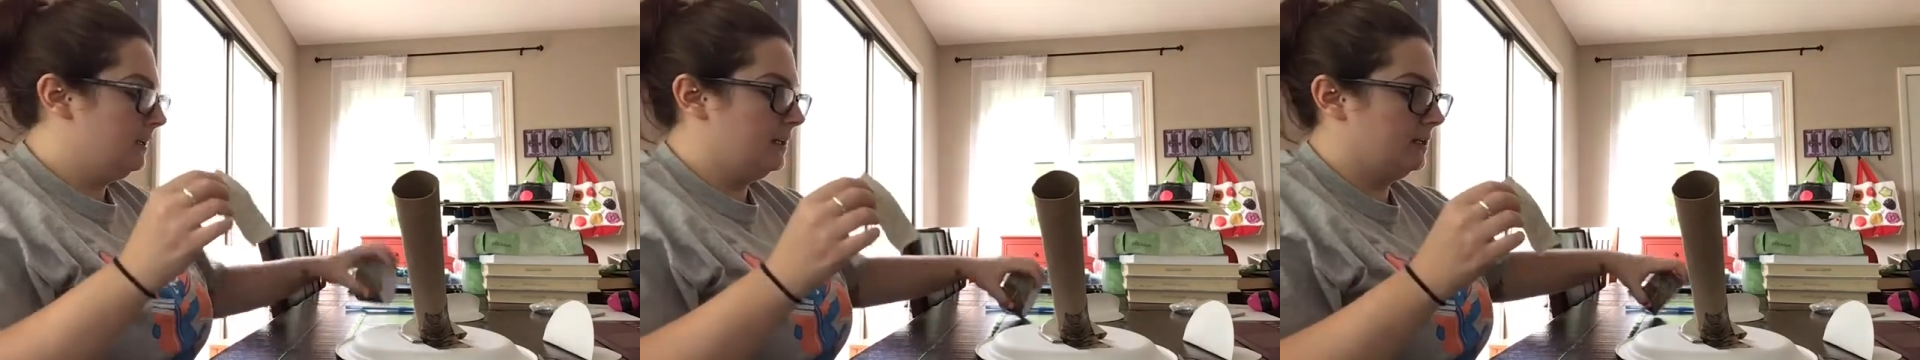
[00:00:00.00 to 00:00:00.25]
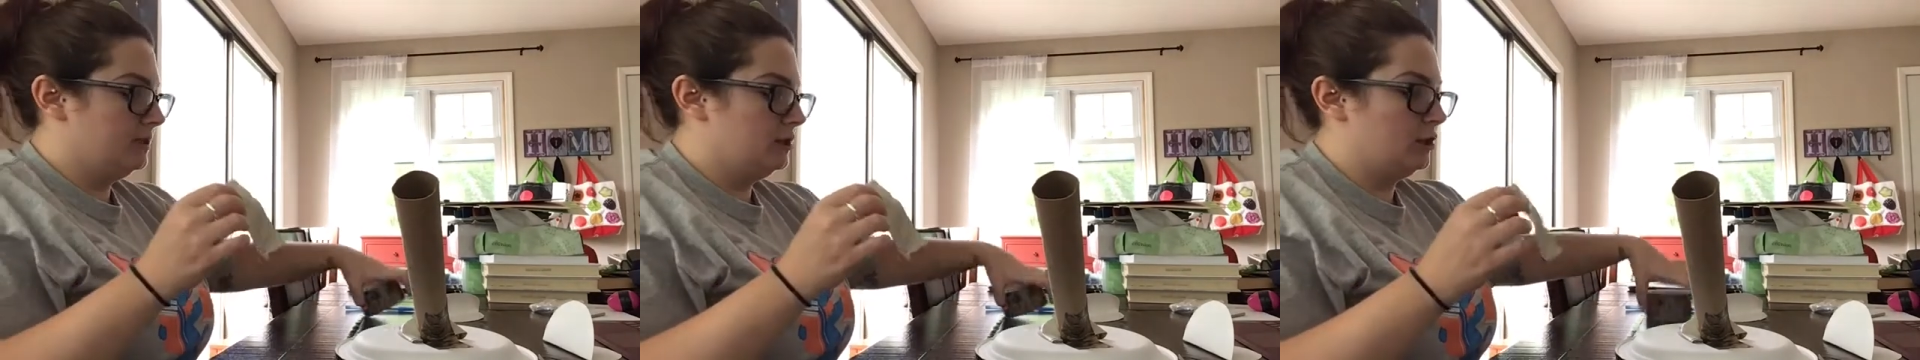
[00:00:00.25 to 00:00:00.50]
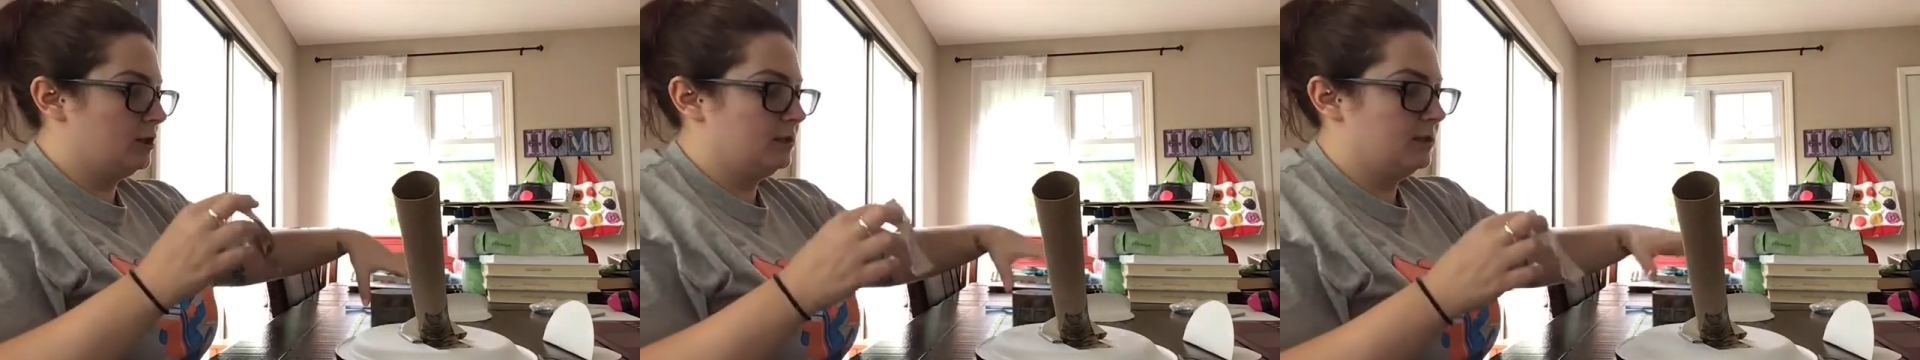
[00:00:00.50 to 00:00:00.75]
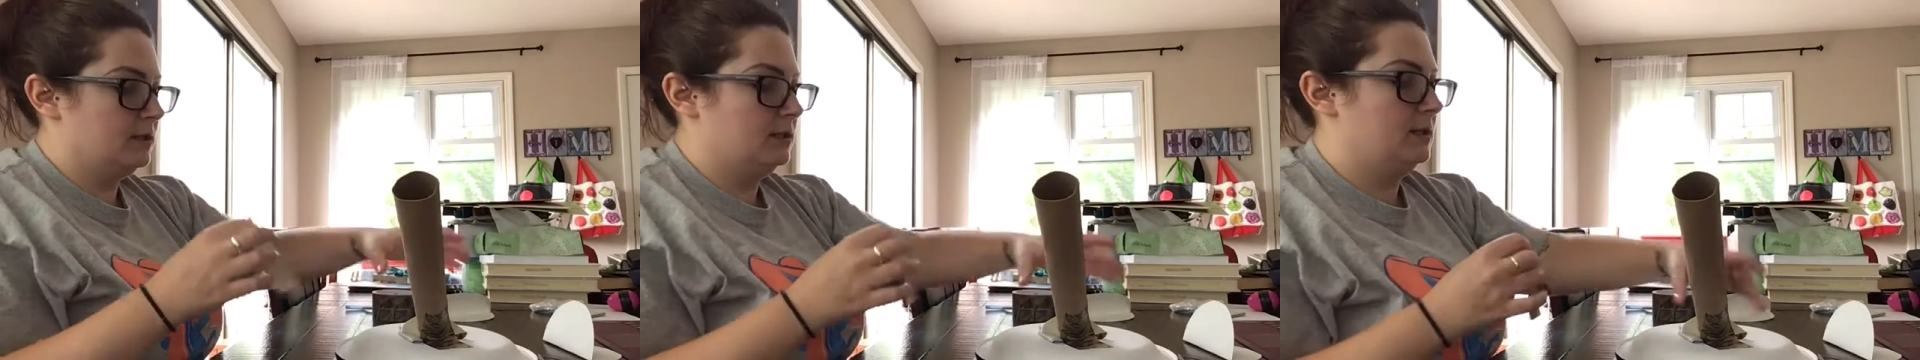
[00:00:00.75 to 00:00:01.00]
It
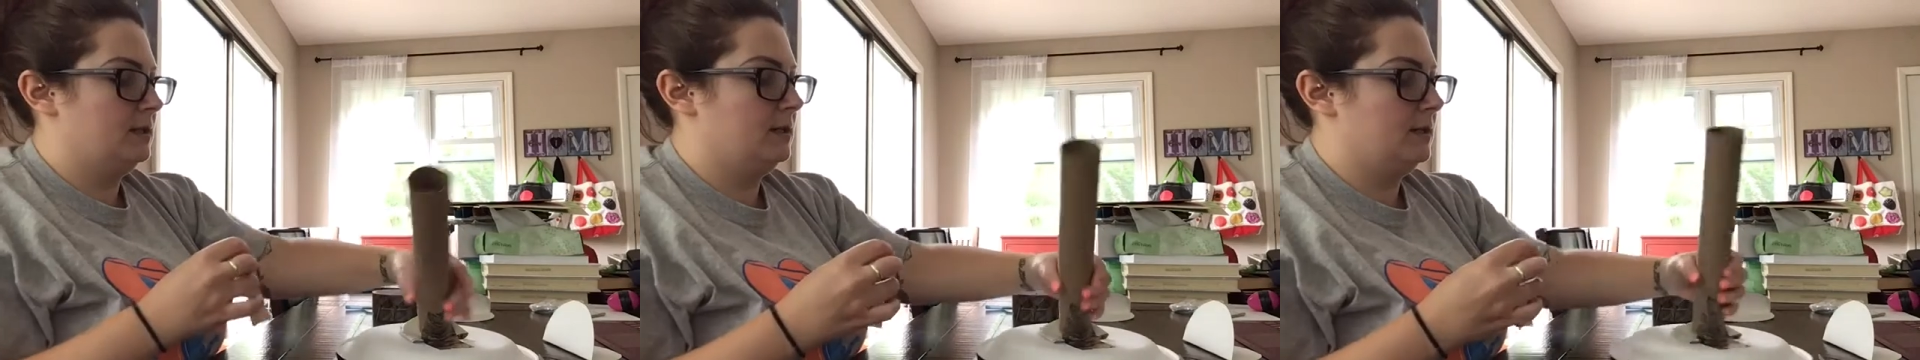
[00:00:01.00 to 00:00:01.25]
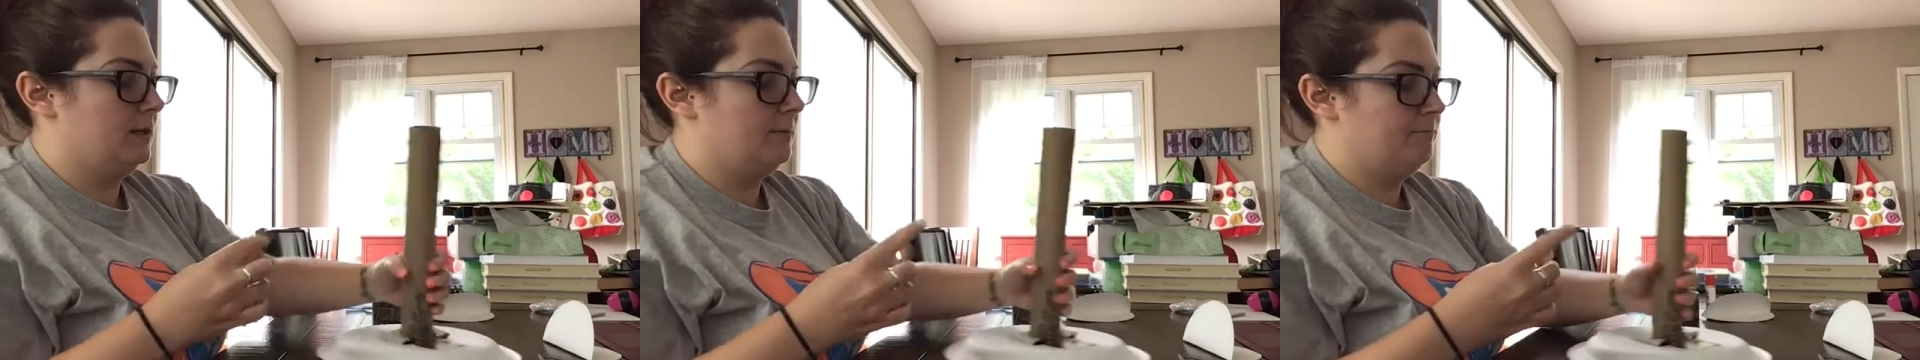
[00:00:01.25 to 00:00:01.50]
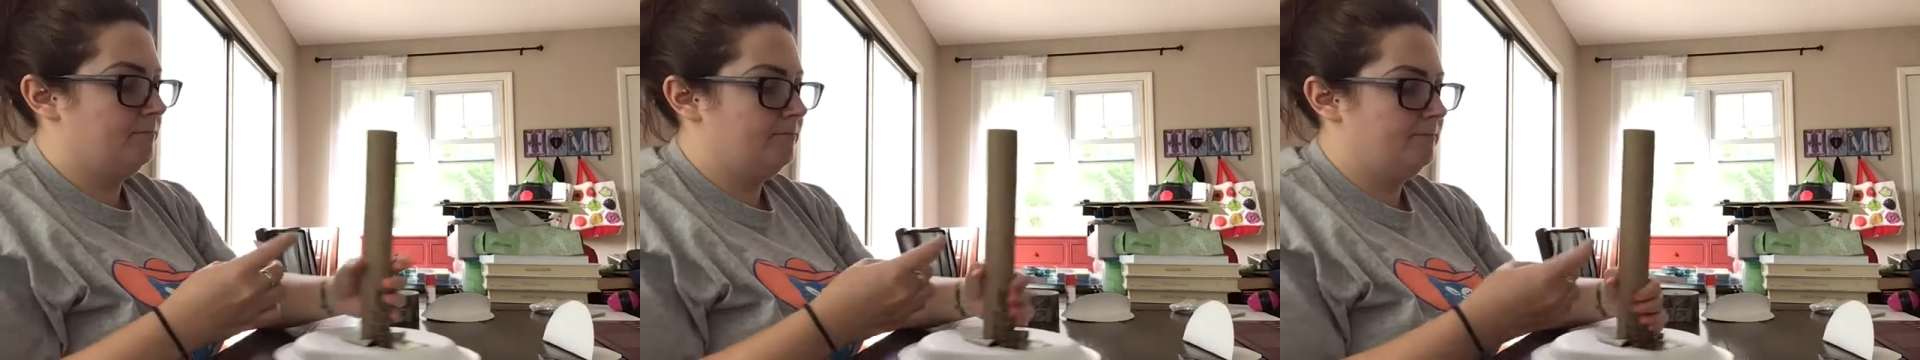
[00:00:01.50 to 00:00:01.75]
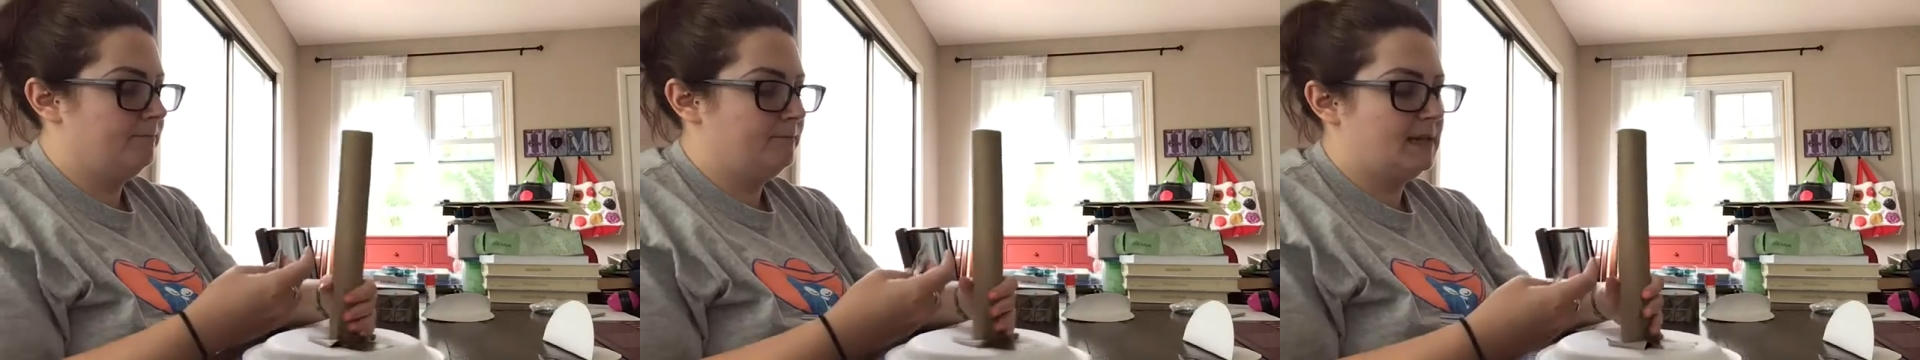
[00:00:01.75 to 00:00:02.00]
just
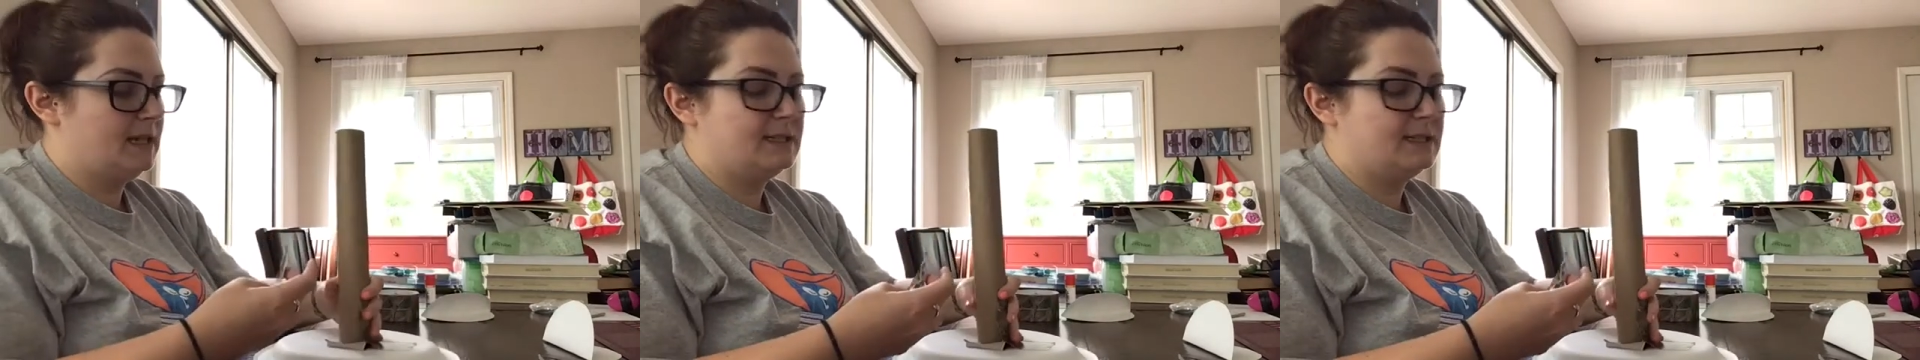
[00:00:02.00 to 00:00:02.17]
may